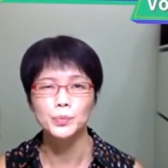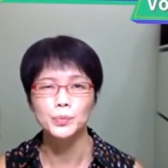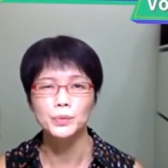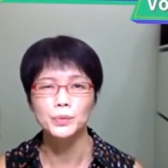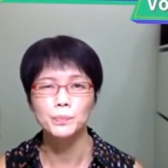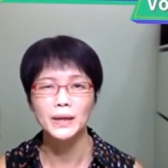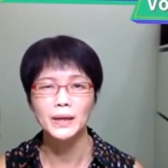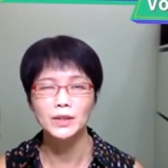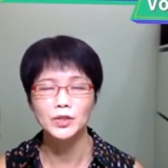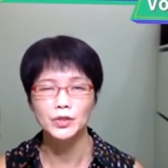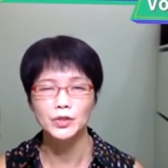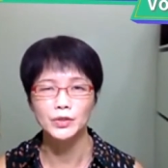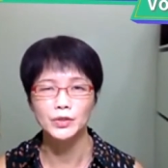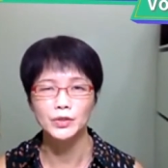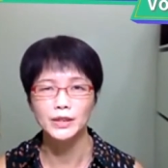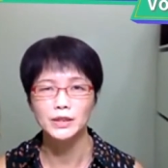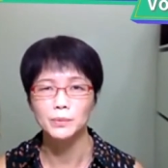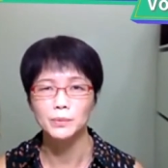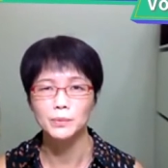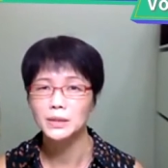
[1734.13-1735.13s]

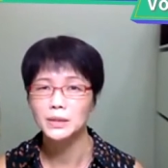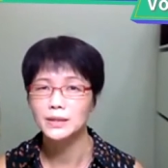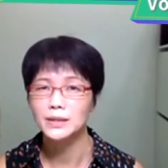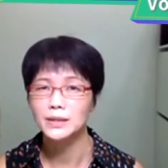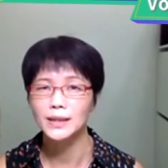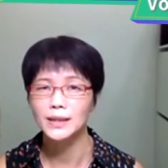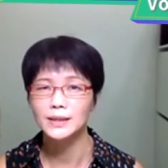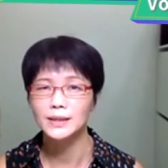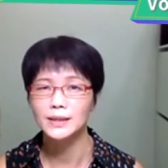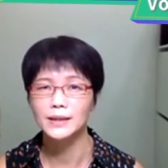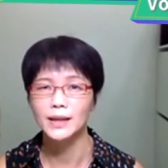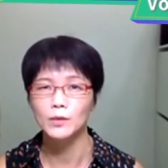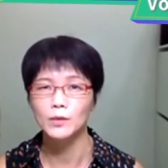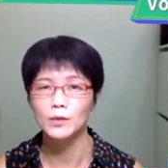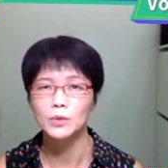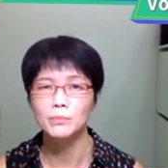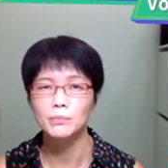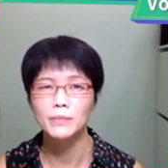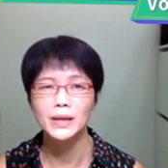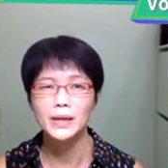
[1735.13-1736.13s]
perpetuate mistakes
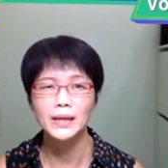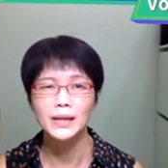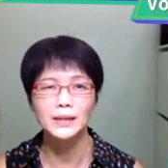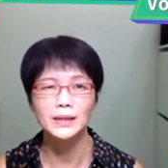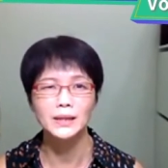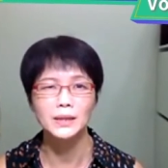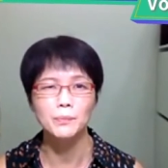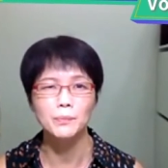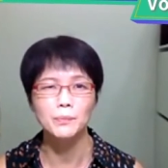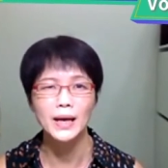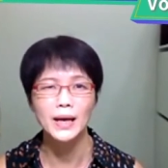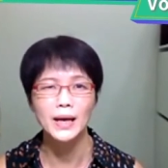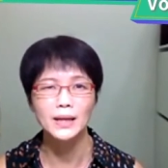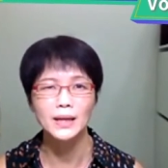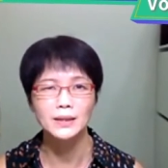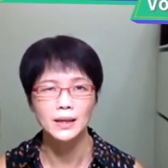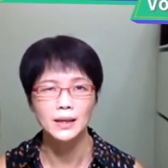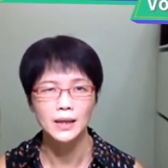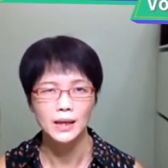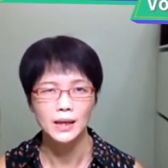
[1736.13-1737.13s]
that were made in the
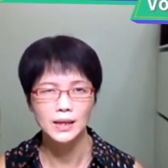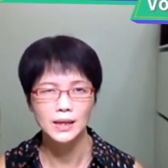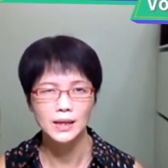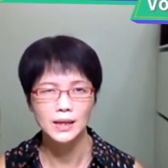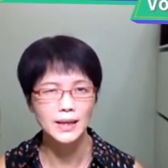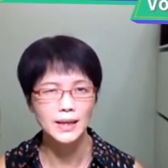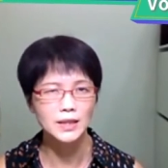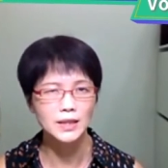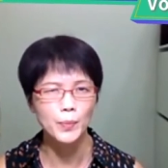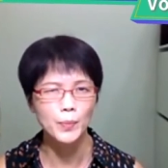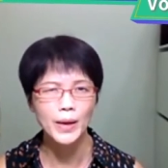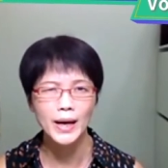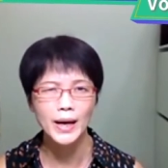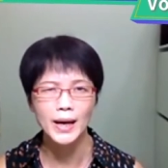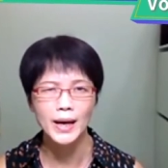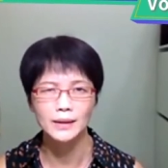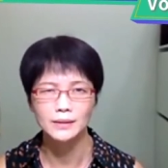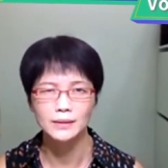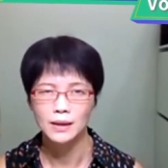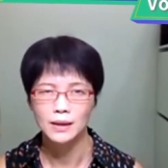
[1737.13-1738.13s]
past is as
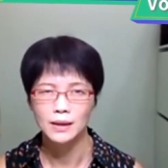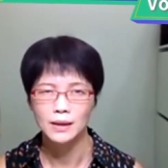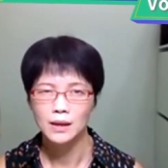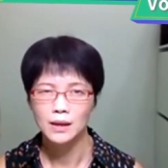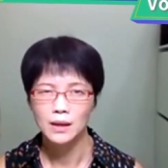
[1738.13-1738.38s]
bad,